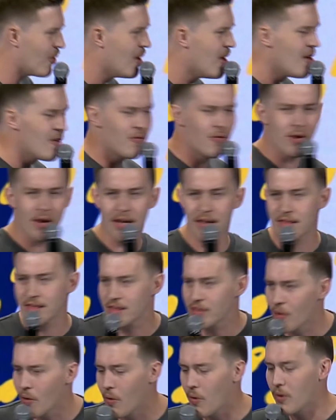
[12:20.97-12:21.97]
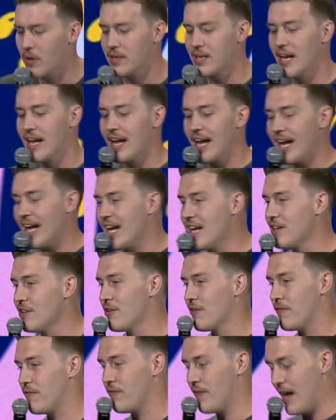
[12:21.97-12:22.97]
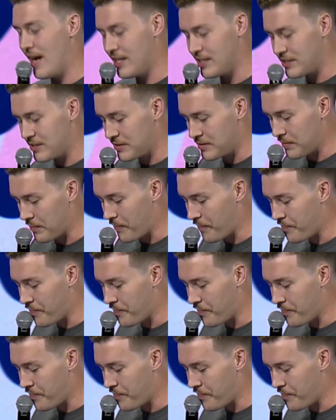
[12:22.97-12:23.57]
for a thorn in your flesh?